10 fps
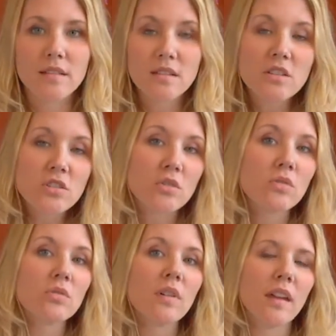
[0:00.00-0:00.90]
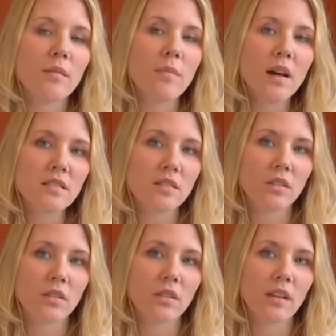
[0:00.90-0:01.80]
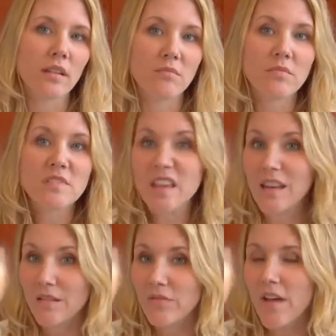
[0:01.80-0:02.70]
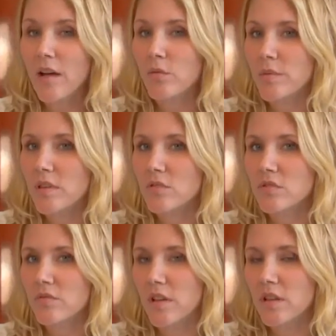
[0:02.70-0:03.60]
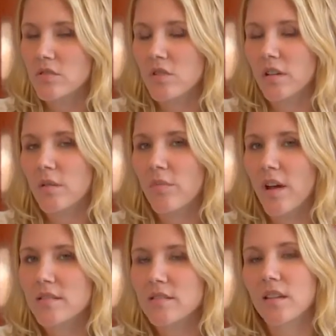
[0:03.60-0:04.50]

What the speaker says: tissue and muscle and skin and fat will be used to reconstruct the breast.